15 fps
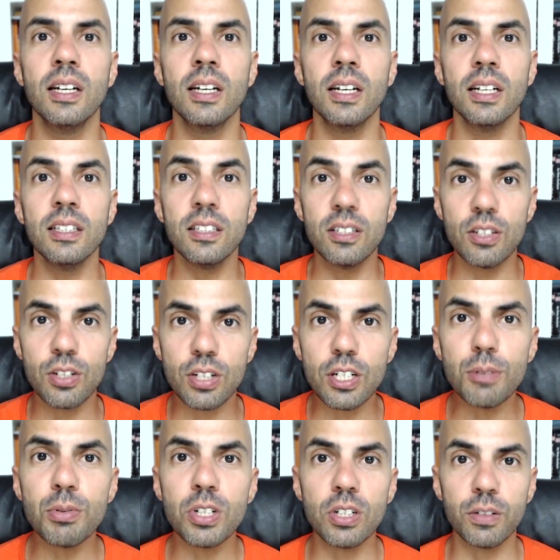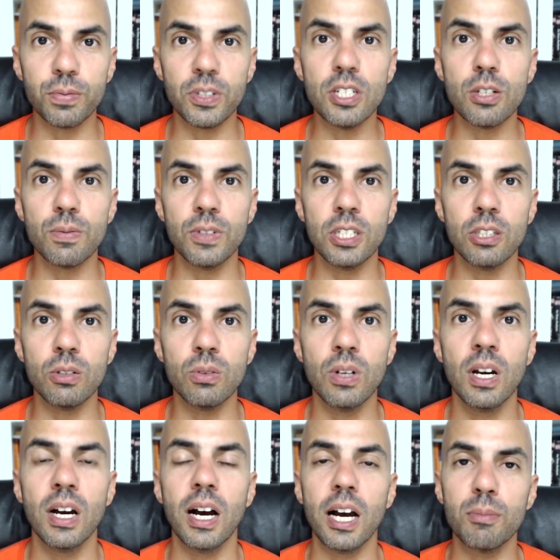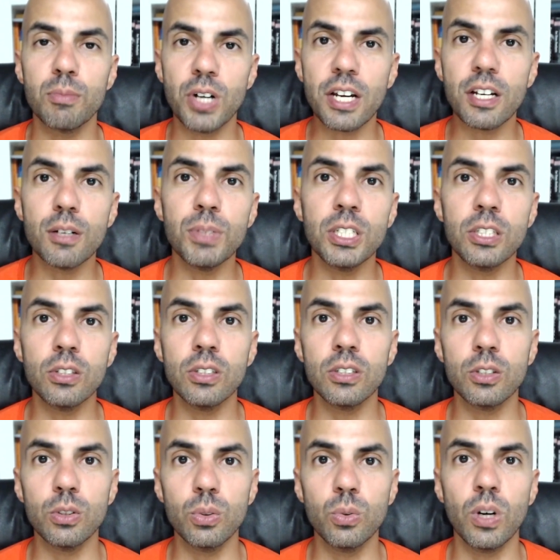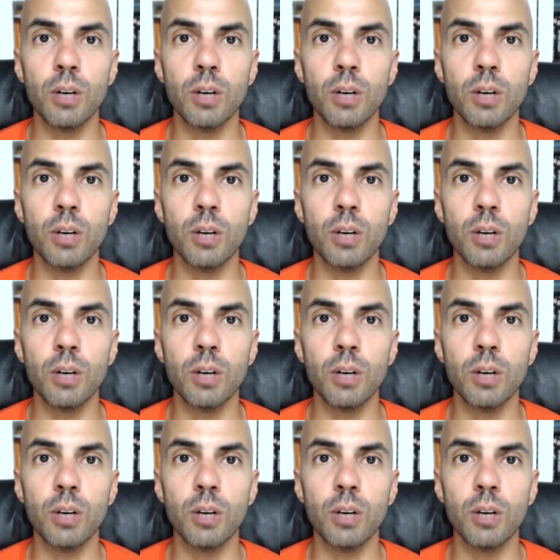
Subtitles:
In the description of this video, I'm recommending you